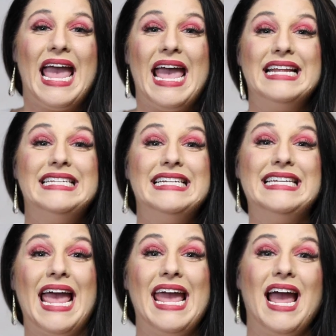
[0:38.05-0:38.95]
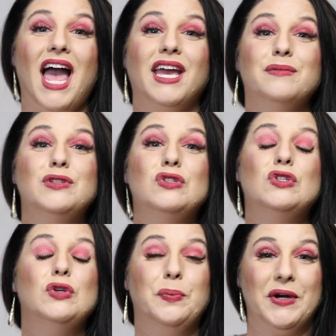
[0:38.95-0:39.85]
And today I am
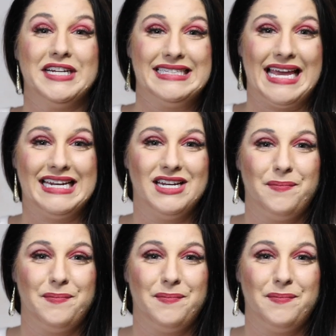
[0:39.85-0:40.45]
super excited